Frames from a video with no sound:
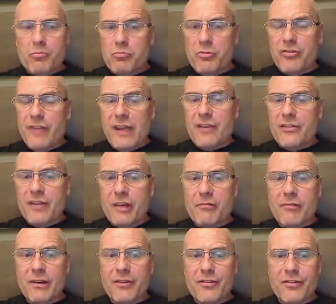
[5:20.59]
state
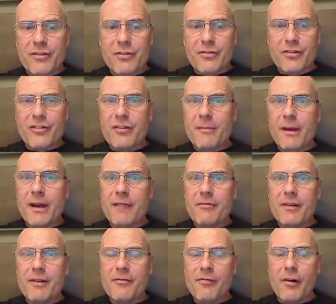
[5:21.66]
secrets to just about
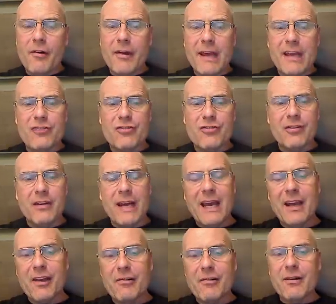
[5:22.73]
every foreign agent and
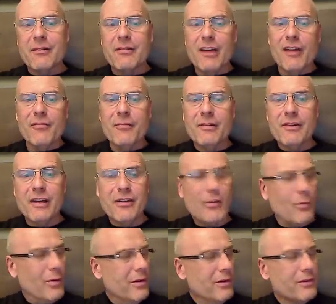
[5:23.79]
hacker and government in
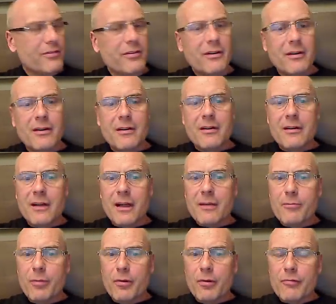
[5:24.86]
the world,
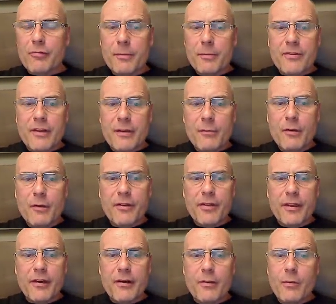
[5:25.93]
like Paul Rubens in a movie
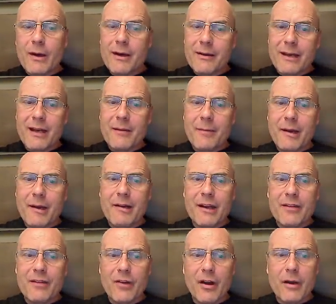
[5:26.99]
theater. Well, that
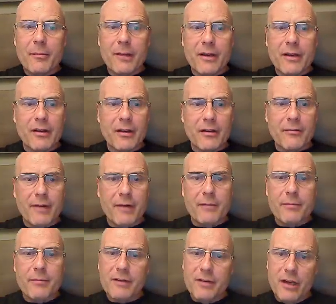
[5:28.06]
apparently is not a big deal,
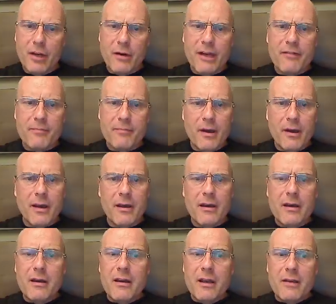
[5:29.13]
right? But, FBI,
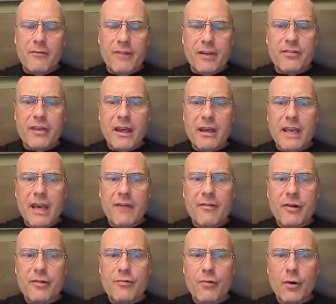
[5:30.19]
investigate
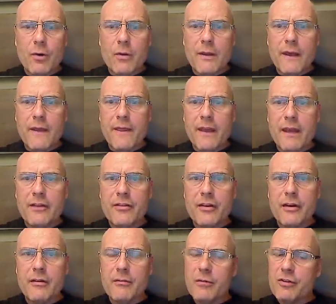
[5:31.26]
Kavanaugh's role in the
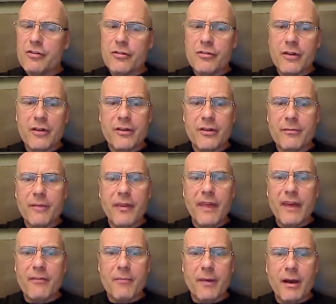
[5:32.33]
incident, which is not something the
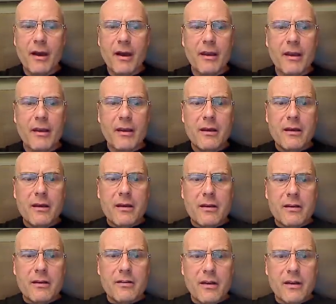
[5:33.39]
FBI
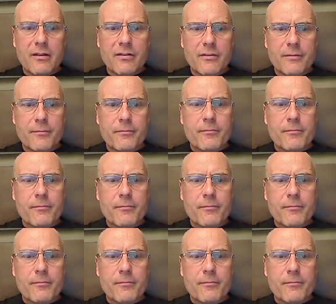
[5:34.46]
does.